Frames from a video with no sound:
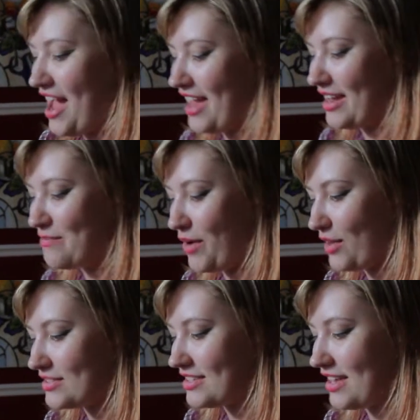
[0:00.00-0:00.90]
And he
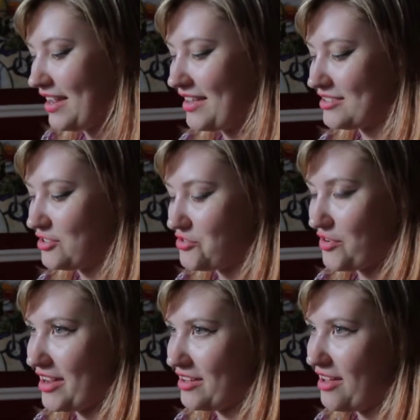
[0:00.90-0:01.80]
boxes and he likes to
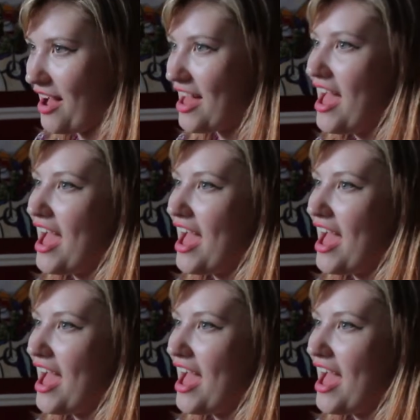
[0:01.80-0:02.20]
drink a lot